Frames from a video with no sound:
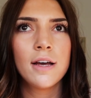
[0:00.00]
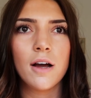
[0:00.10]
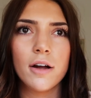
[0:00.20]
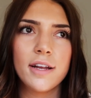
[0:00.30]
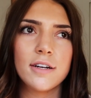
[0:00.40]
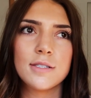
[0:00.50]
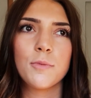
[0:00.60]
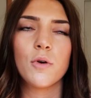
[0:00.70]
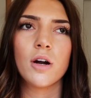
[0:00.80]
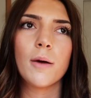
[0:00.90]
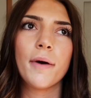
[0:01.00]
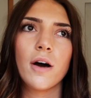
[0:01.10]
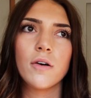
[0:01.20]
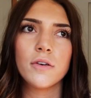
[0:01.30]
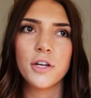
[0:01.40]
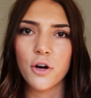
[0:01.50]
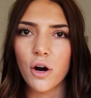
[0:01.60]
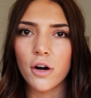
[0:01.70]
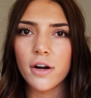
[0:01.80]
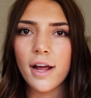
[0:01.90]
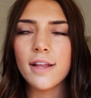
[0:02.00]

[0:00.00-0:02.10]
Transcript: God cares more about your heart